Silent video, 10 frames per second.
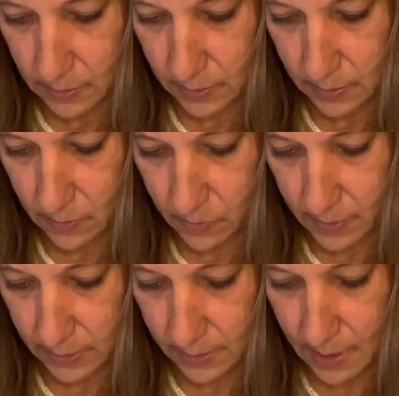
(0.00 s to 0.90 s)
So
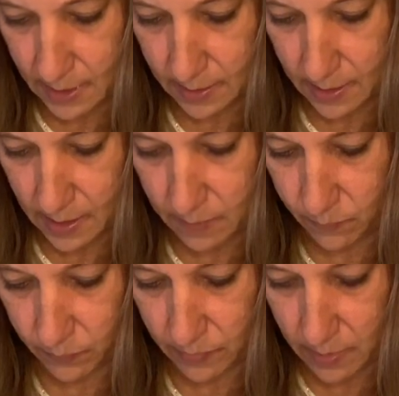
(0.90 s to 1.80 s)
it's not that
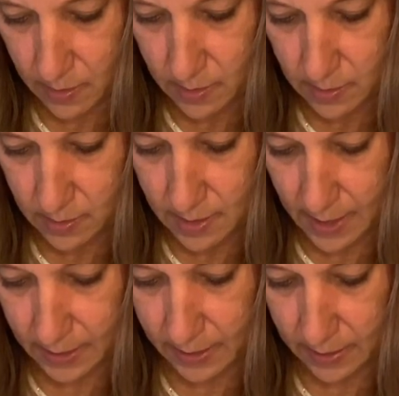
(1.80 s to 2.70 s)
I'm
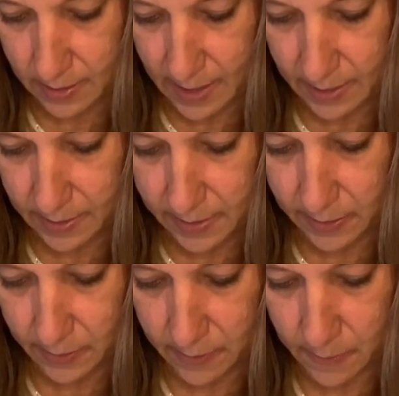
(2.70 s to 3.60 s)
not getting that
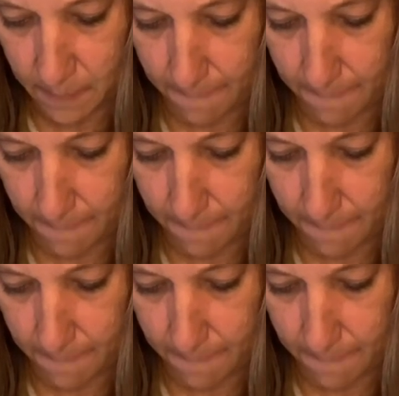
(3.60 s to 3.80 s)
adhered.